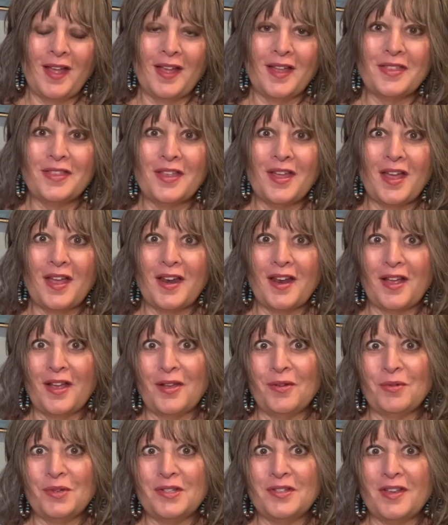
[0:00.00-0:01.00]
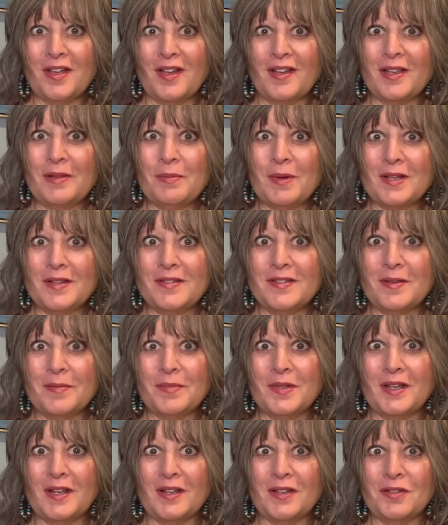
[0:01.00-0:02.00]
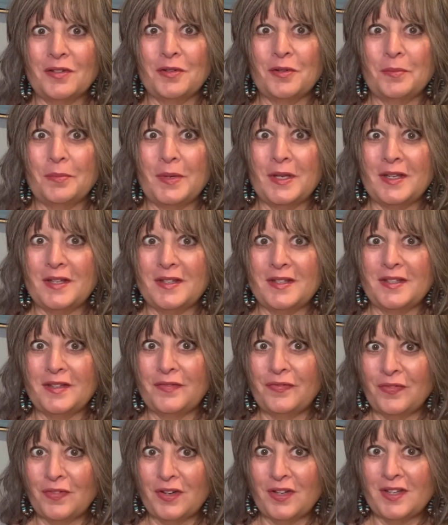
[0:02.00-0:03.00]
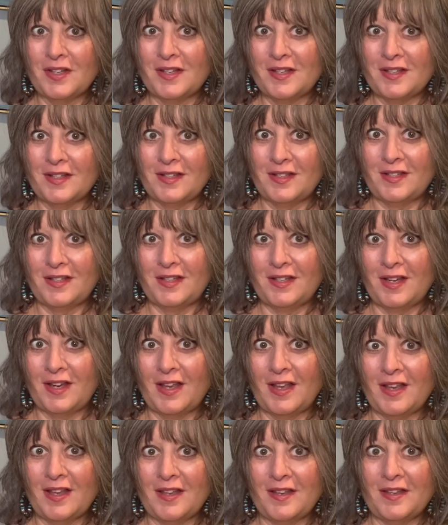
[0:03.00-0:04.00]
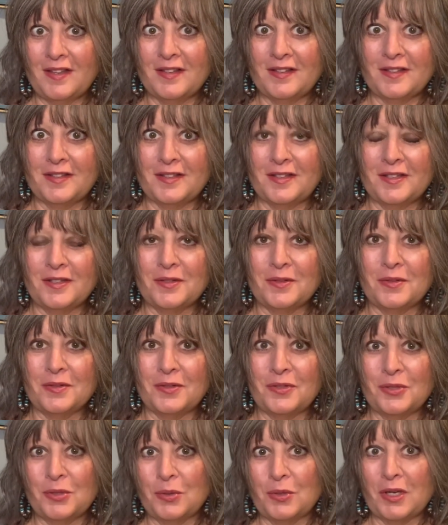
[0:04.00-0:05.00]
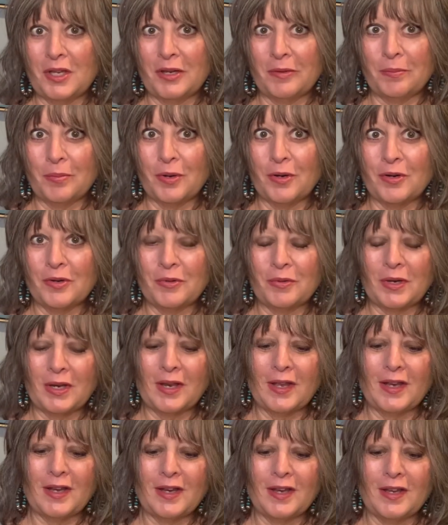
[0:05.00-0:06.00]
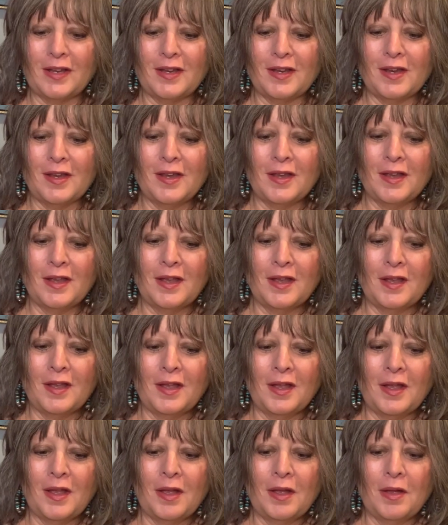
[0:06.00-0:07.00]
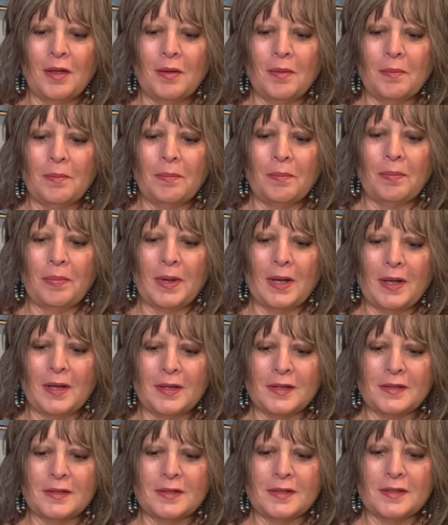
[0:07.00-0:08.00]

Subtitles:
I thought I would talk about something a little bit different today. It's still Dooney and Burke related, but